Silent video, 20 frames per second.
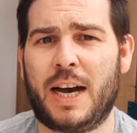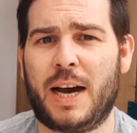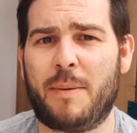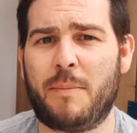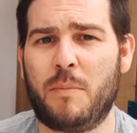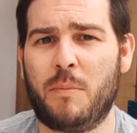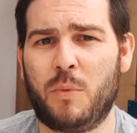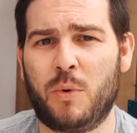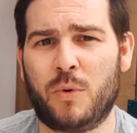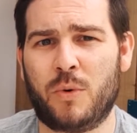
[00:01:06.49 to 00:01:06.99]

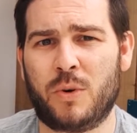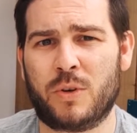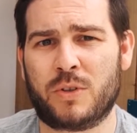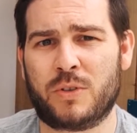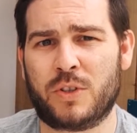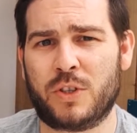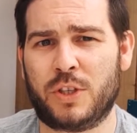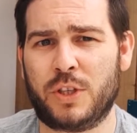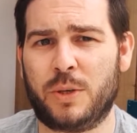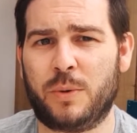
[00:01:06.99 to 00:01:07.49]
more
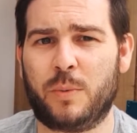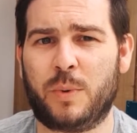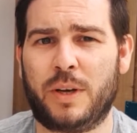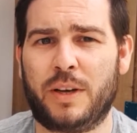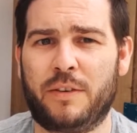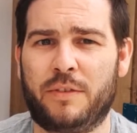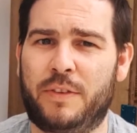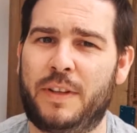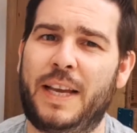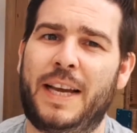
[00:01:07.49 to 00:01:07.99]
to do
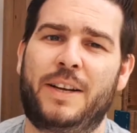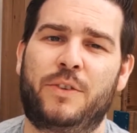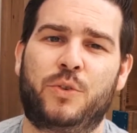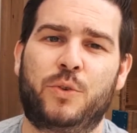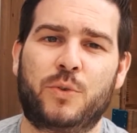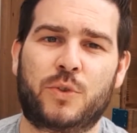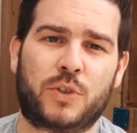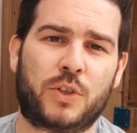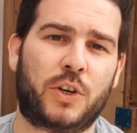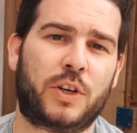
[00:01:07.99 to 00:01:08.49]
with the
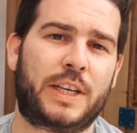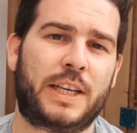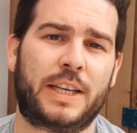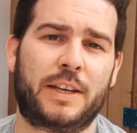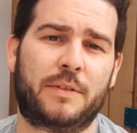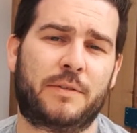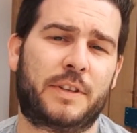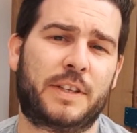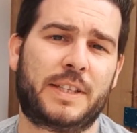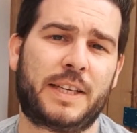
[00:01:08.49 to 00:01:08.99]
actual stocking
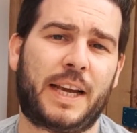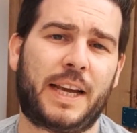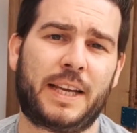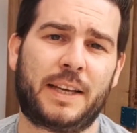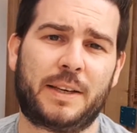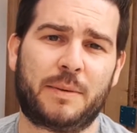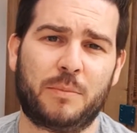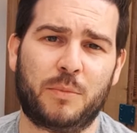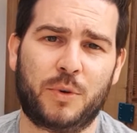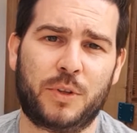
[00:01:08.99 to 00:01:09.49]
of the
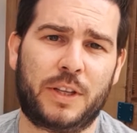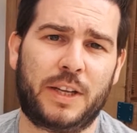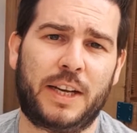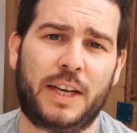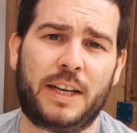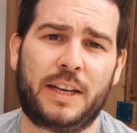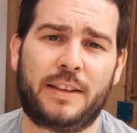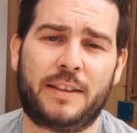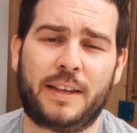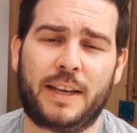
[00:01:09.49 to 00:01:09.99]
tank more than
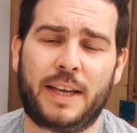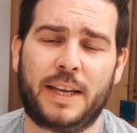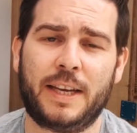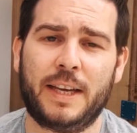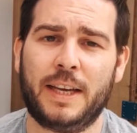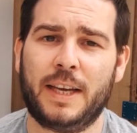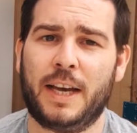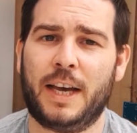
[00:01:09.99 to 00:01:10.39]
anything.